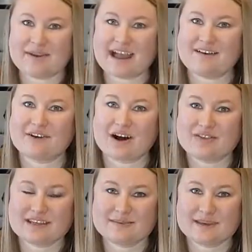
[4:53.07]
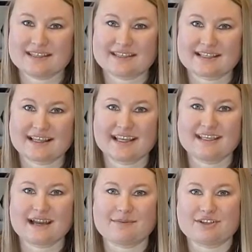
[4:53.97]
that we have all these pieces
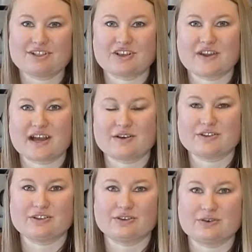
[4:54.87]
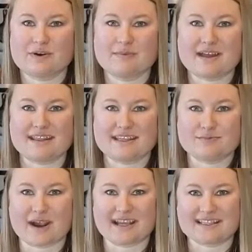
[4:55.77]
cleaned, I'm going to show you how to bend
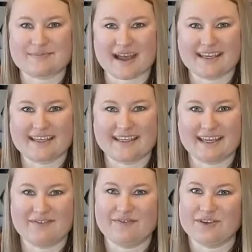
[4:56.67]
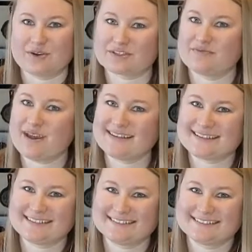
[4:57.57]
these brackets back if yours is bent.